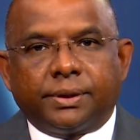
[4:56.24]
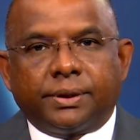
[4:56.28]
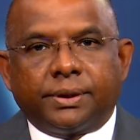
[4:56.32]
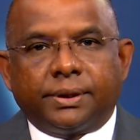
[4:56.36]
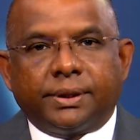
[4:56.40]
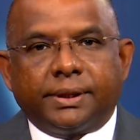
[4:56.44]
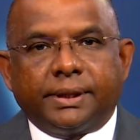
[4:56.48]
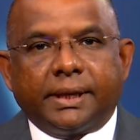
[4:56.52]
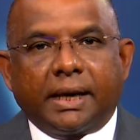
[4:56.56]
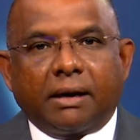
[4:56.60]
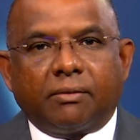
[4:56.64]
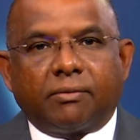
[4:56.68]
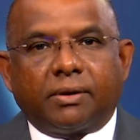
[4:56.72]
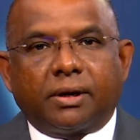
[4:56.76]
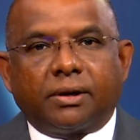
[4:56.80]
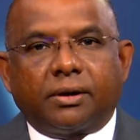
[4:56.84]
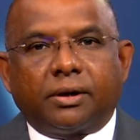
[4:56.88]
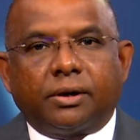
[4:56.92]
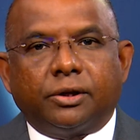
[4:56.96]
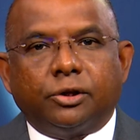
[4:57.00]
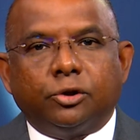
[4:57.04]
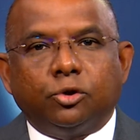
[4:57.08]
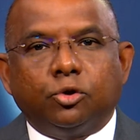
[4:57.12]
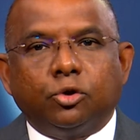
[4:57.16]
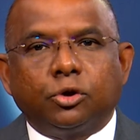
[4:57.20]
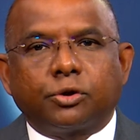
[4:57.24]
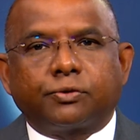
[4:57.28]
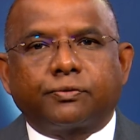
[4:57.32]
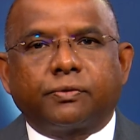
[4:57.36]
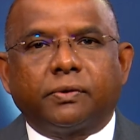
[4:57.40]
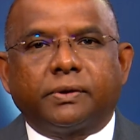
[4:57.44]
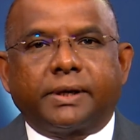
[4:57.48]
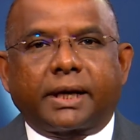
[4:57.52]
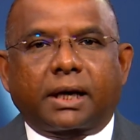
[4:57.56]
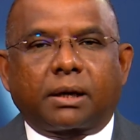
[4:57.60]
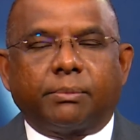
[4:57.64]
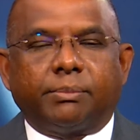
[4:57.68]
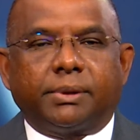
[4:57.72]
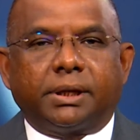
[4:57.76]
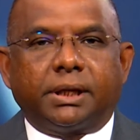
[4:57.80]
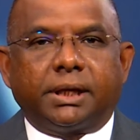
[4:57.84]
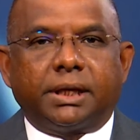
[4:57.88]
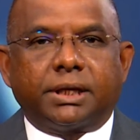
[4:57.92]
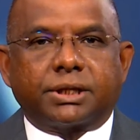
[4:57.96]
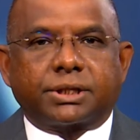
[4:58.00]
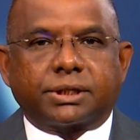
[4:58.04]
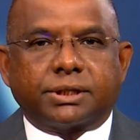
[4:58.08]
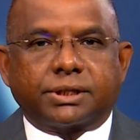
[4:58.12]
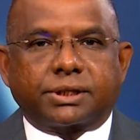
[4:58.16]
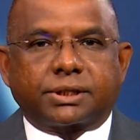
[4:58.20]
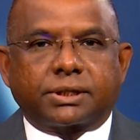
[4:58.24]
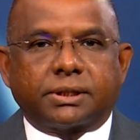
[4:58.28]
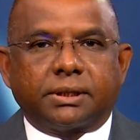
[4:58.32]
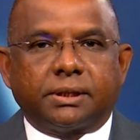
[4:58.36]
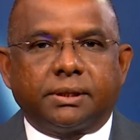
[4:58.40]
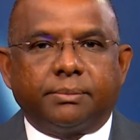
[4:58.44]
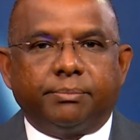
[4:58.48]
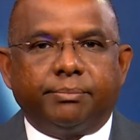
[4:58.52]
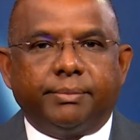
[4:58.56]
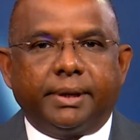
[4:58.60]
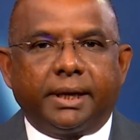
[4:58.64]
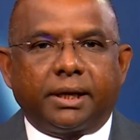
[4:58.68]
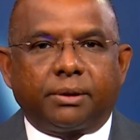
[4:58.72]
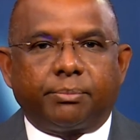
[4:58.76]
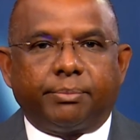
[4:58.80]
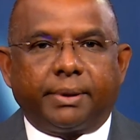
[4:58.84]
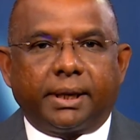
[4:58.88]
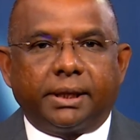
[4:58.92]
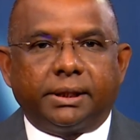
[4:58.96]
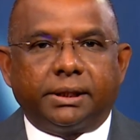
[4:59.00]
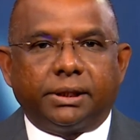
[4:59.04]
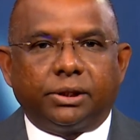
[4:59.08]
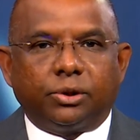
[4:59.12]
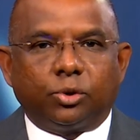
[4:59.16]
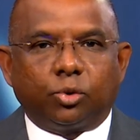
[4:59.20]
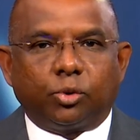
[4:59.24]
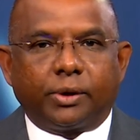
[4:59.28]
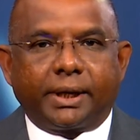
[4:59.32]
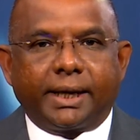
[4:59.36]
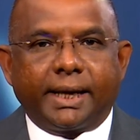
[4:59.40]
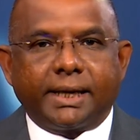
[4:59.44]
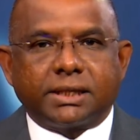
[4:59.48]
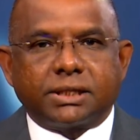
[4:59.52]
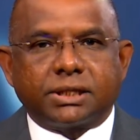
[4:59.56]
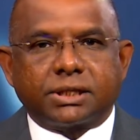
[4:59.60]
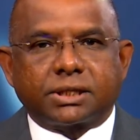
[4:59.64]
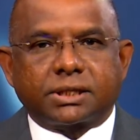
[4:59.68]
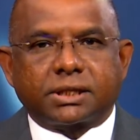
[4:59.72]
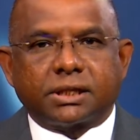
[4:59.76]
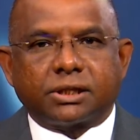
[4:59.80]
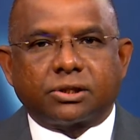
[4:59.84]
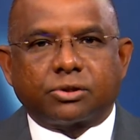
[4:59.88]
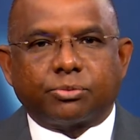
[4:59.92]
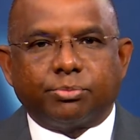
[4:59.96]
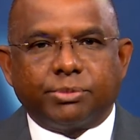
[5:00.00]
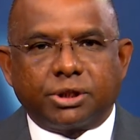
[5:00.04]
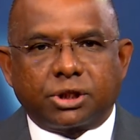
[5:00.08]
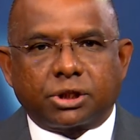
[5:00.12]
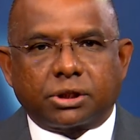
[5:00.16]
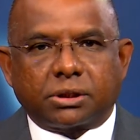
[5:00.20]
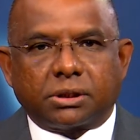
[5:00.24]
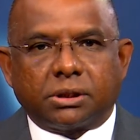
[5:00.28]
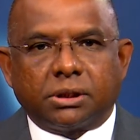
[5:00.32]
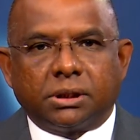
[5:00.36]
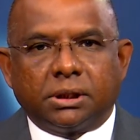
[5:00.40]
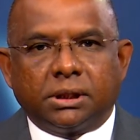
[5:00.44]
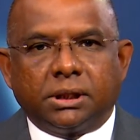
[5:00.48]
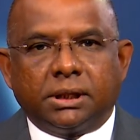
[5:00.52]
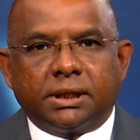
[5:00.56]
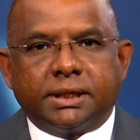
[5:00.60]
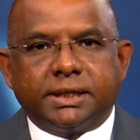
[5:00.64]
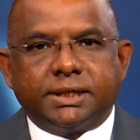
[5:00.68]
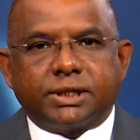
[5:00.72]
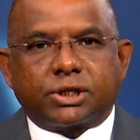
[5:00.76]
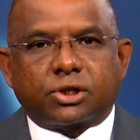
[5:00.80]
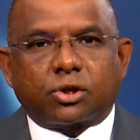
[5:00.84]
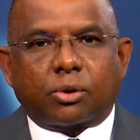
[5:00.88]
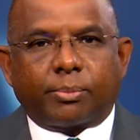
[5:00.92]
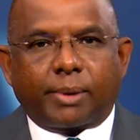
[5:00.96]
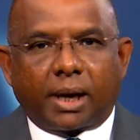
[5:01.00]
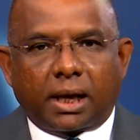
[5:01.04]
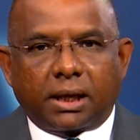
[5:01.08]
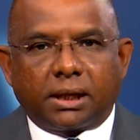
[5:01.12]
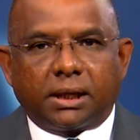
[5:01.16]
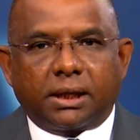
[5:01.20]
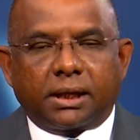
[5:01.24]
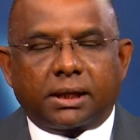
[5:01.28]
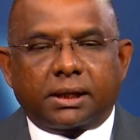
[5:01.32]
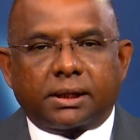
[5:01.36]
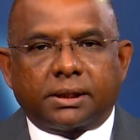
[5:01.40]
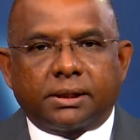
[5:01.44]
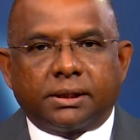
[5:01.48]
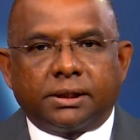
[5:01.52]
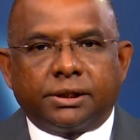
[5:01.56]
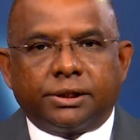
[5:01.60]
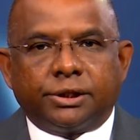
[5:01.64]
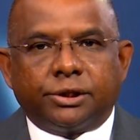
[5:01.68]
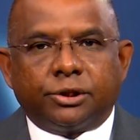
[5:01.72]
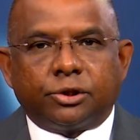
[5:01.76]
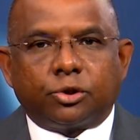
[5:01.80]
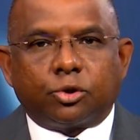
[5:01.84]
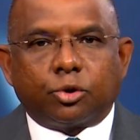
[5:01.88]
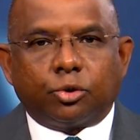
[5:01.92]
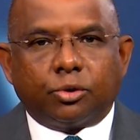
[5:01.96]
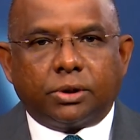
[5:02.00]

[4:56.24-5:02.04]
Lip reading: there were useful recommendations made by the UN assistance mission in Somalia to